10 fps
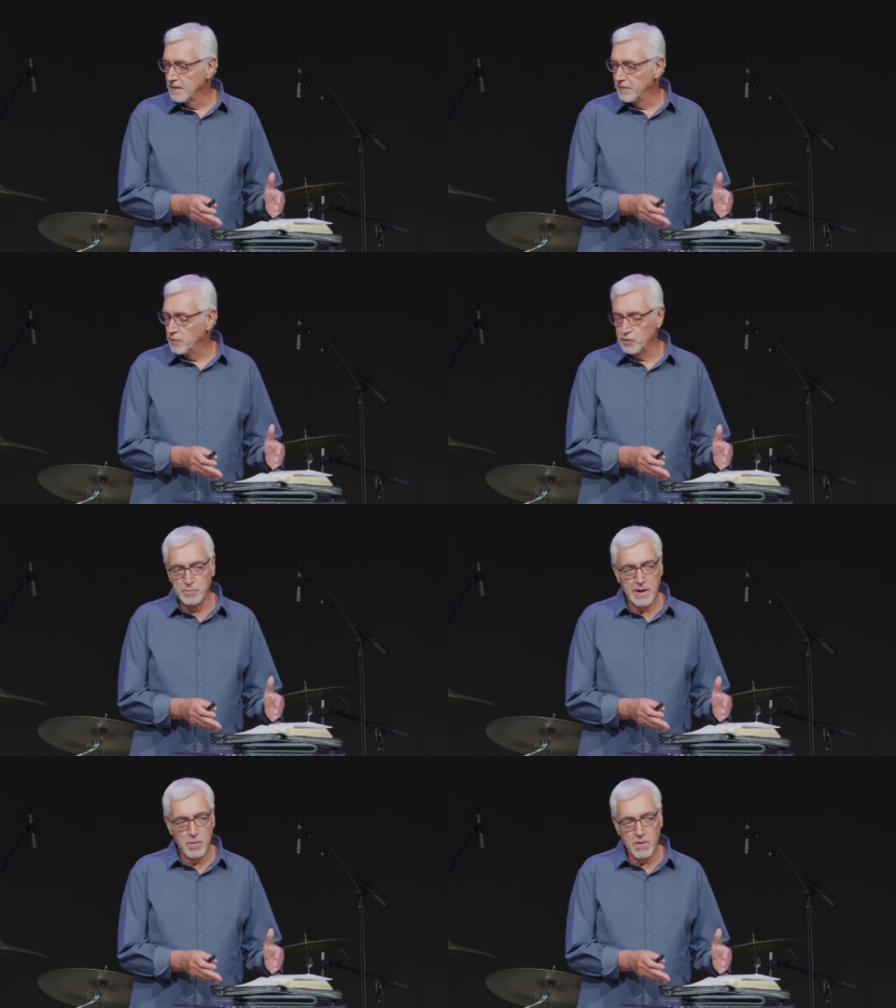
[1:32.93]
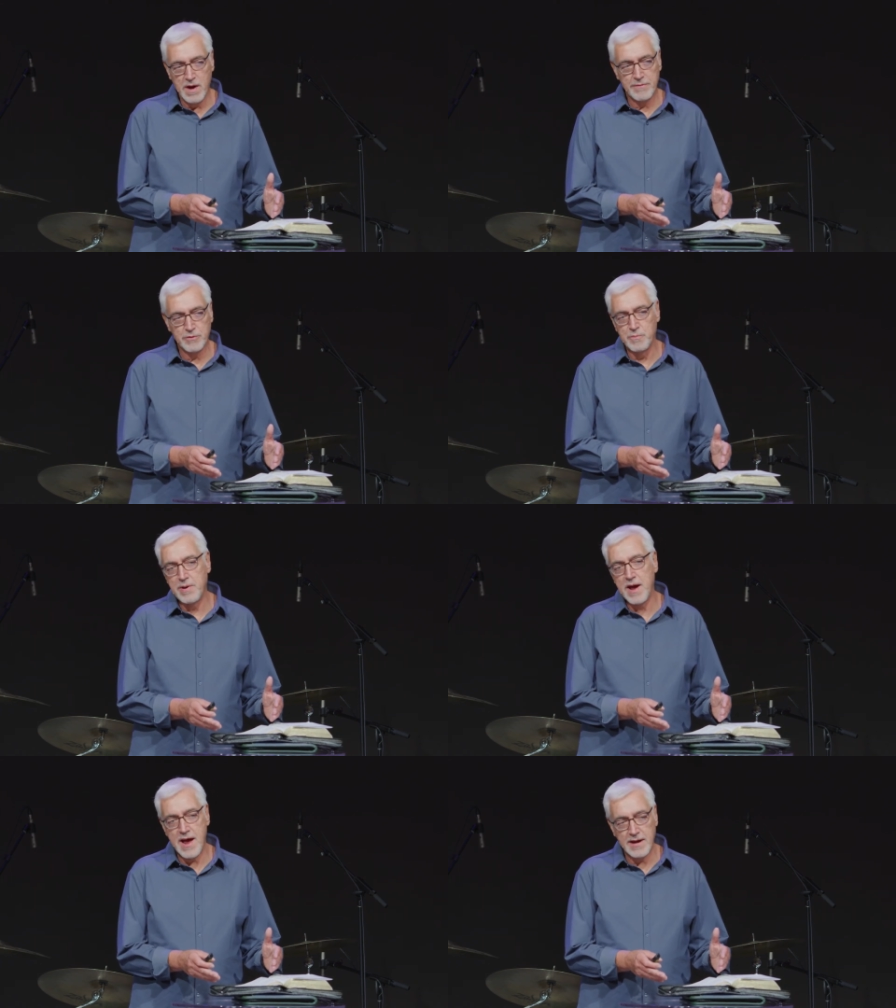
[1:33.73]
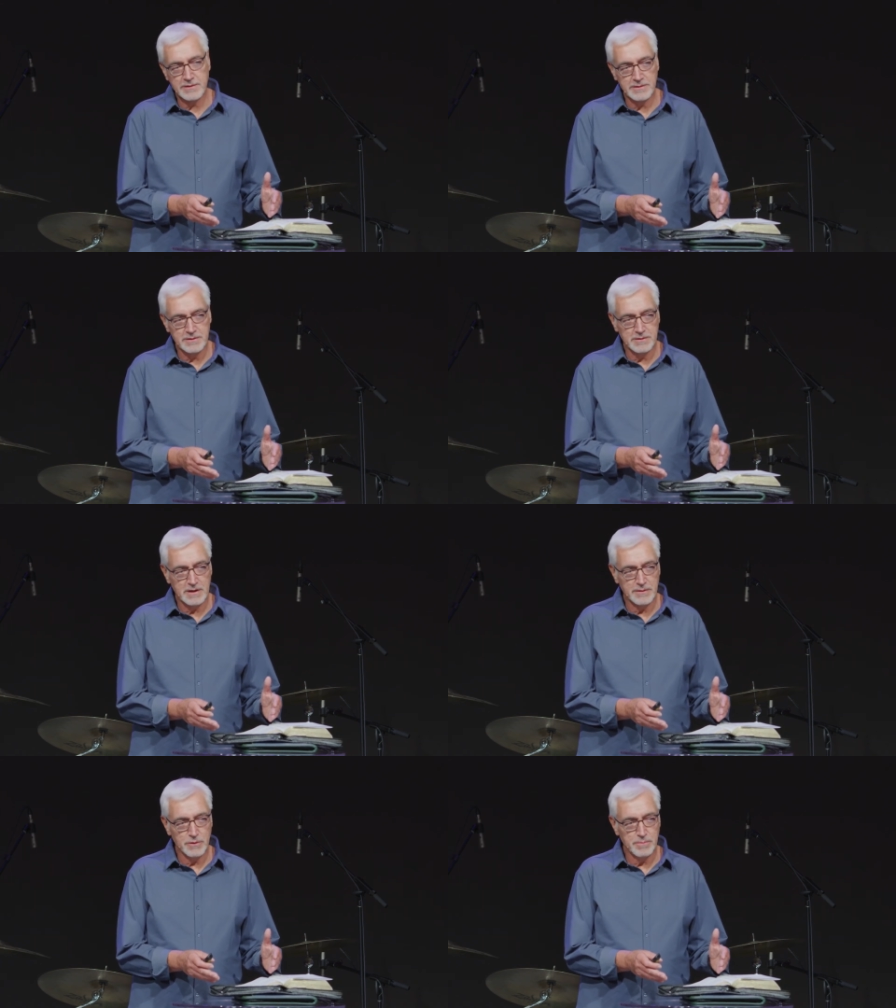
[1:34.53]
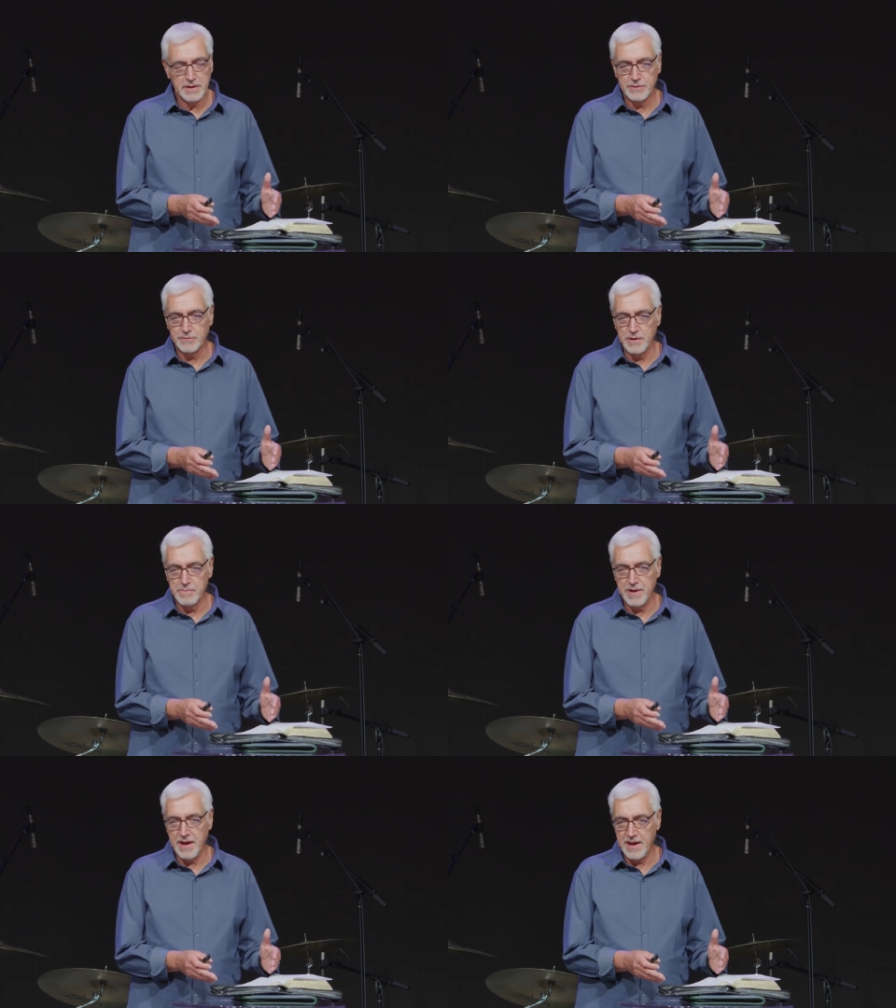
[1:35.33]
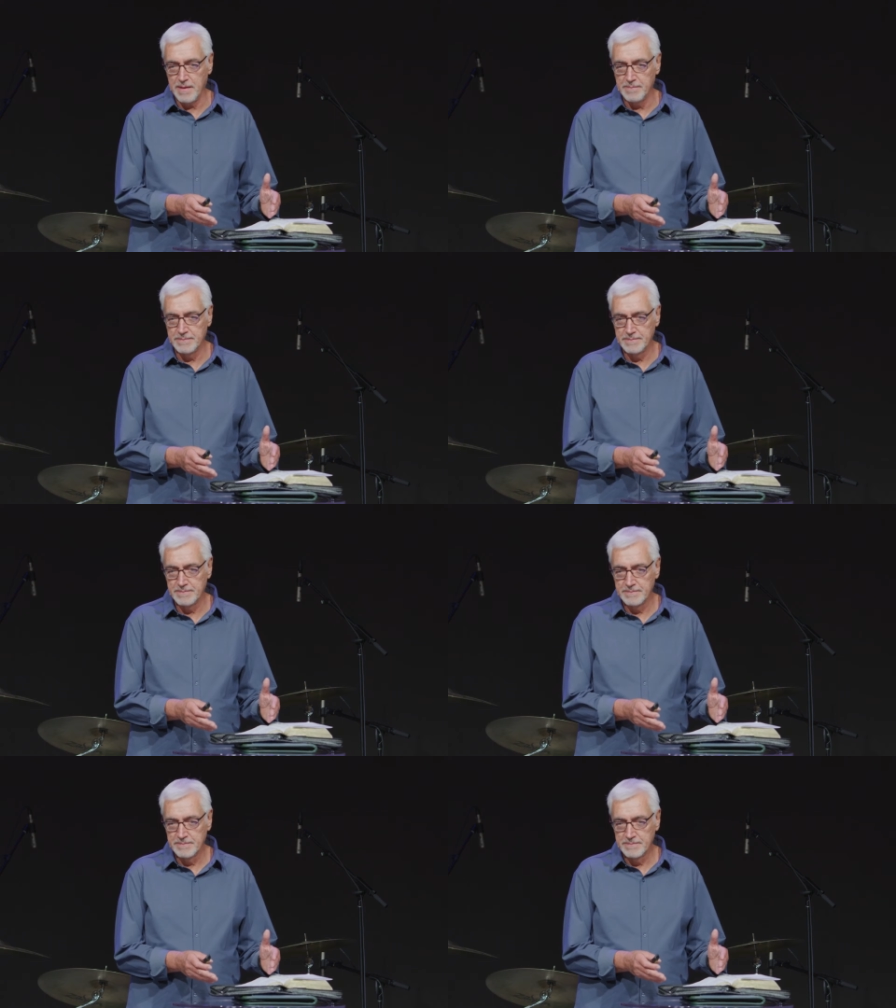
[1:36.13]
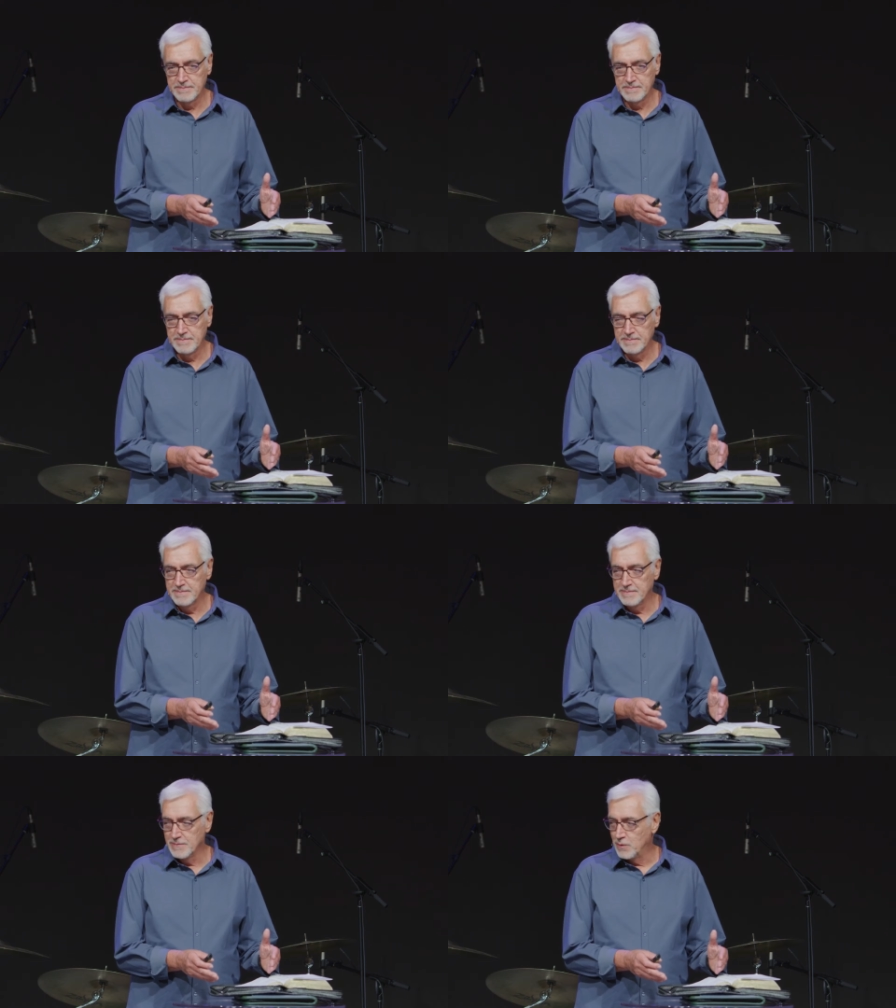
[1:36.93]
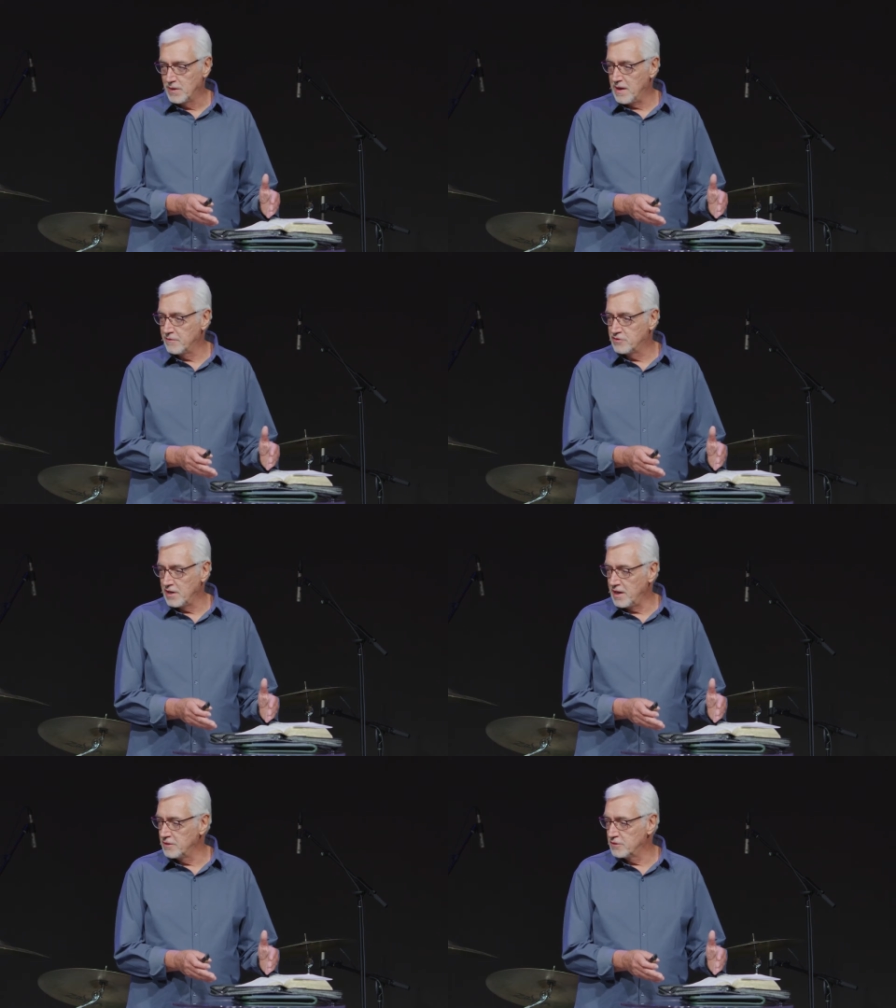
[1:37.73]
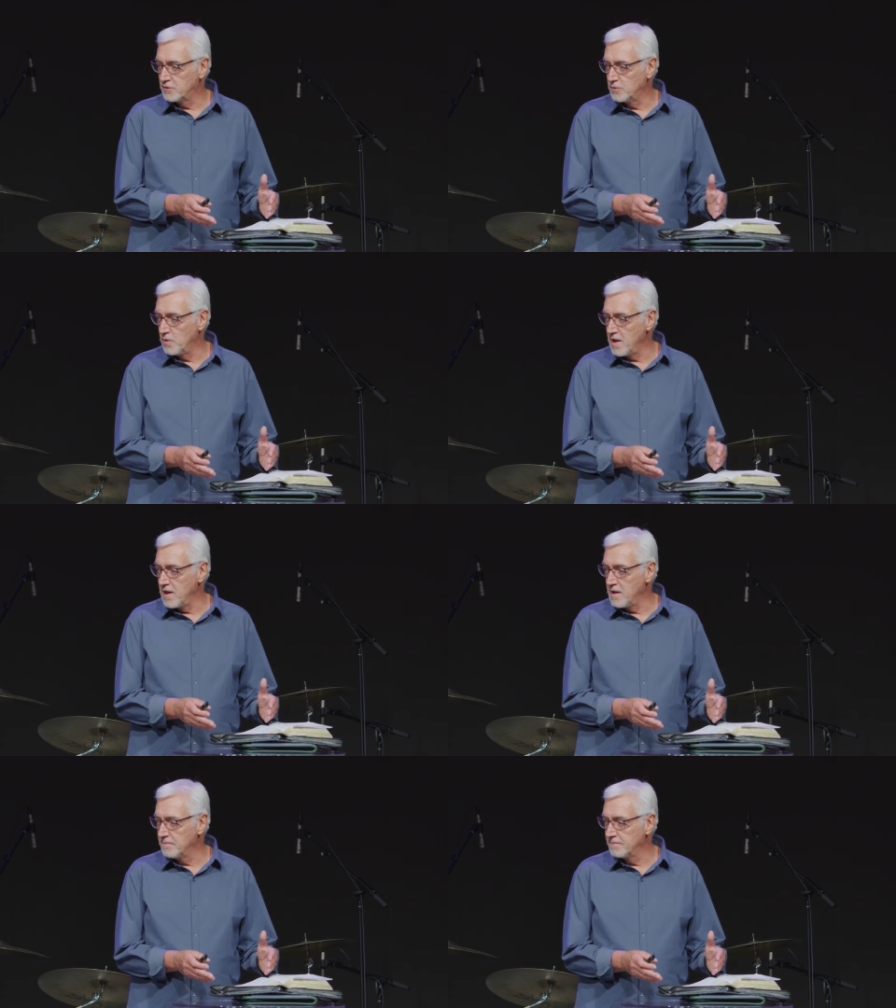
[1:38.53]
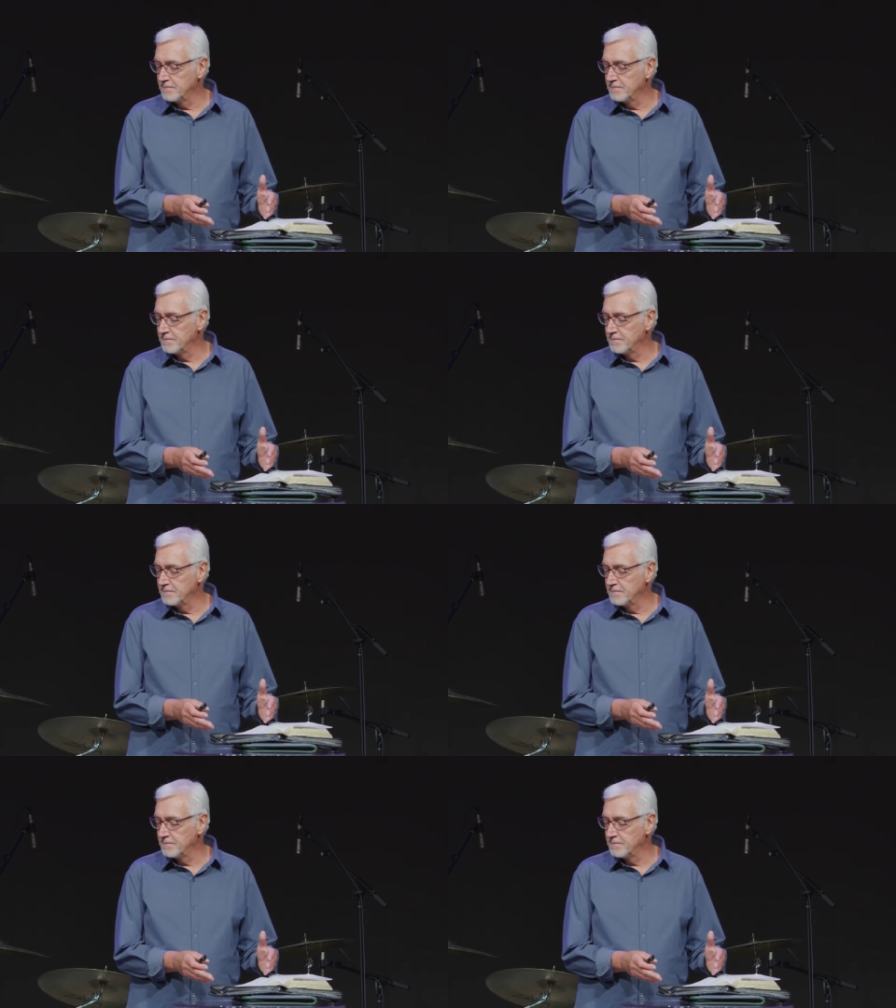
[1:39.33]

If it was my wife who passed instead of her best friend Pam, would that have changed who I am?